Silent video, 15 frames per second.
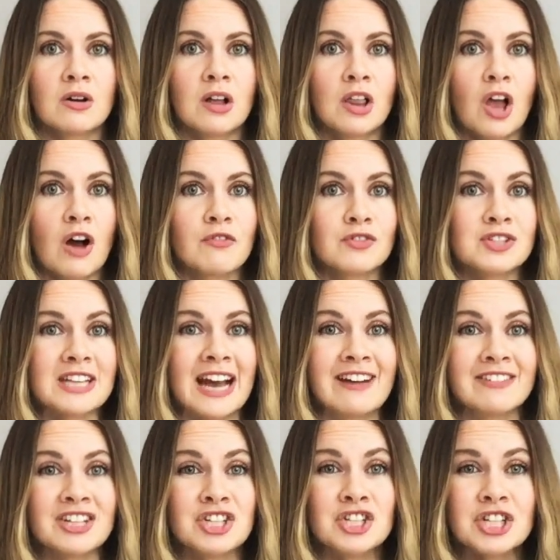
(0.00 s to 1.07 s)
A lot of us
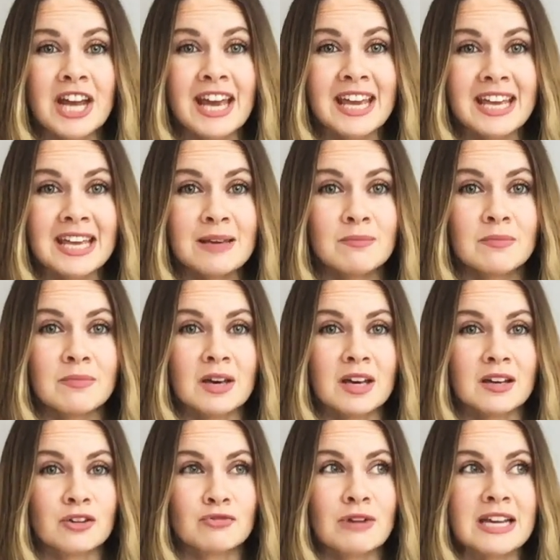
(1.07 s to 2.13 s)
carry shame,
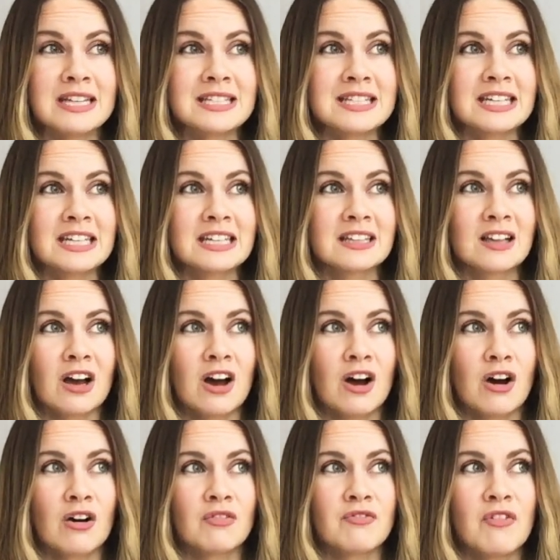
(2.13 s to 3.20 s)
a great deal
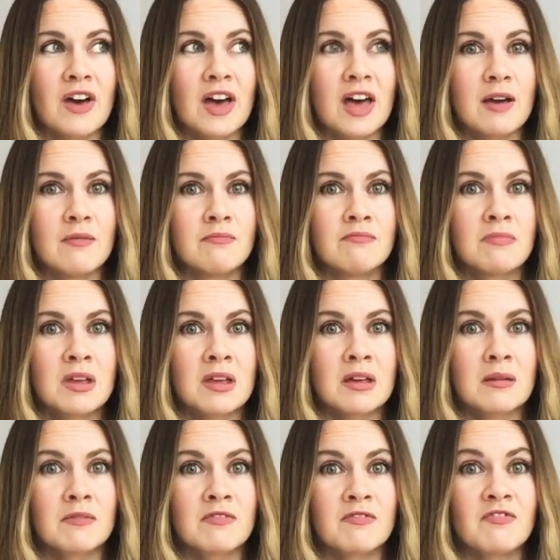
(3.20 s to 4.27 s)
of
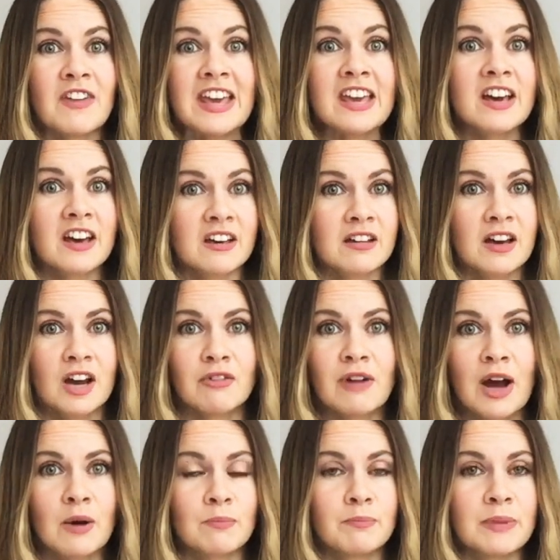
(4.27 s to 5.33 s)
fear
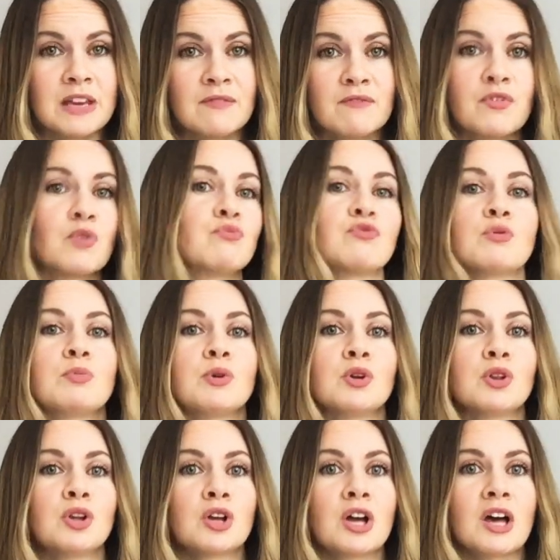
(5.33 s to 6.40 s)
around being
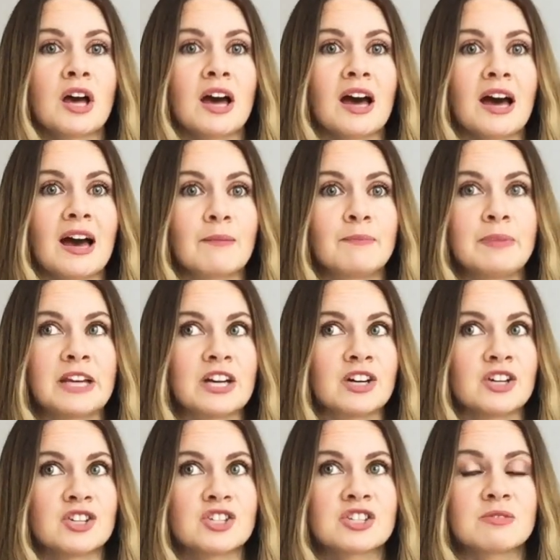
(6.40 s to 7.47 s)
vulnerable,
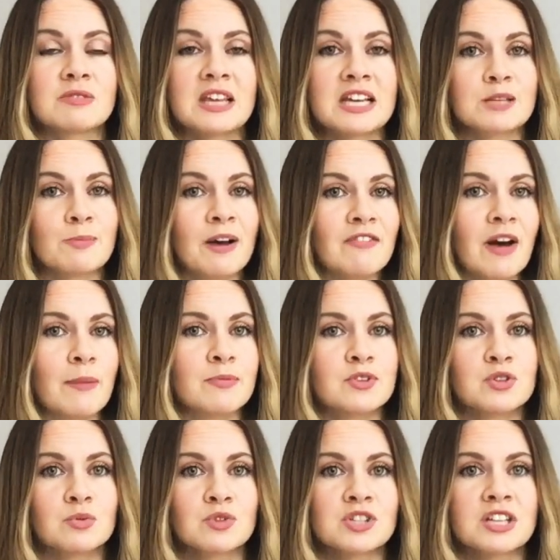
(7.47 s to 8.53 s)
because things might have
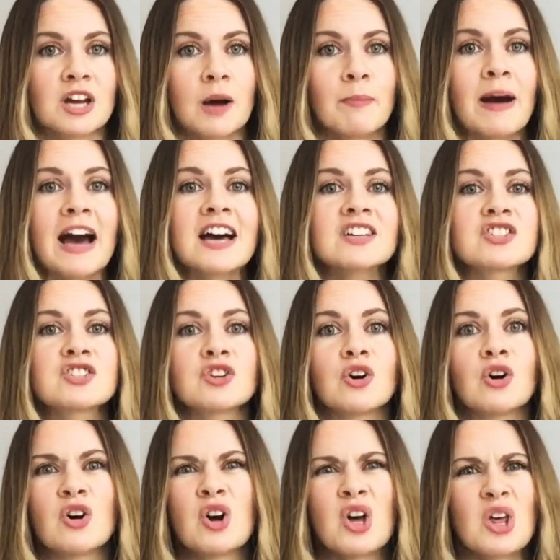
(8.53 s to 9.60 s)
happened to us in our past,
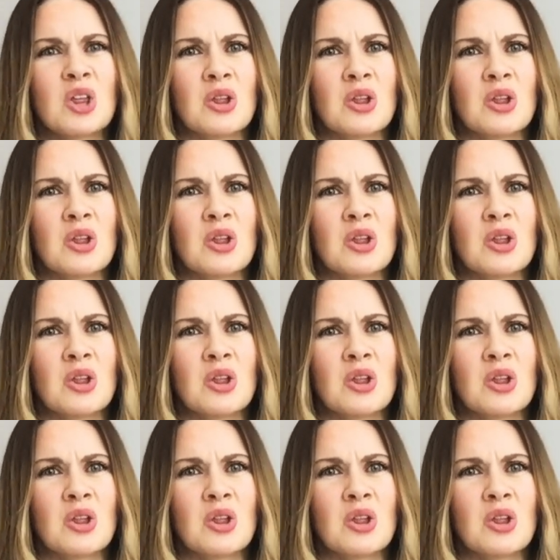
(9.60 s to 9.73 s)
or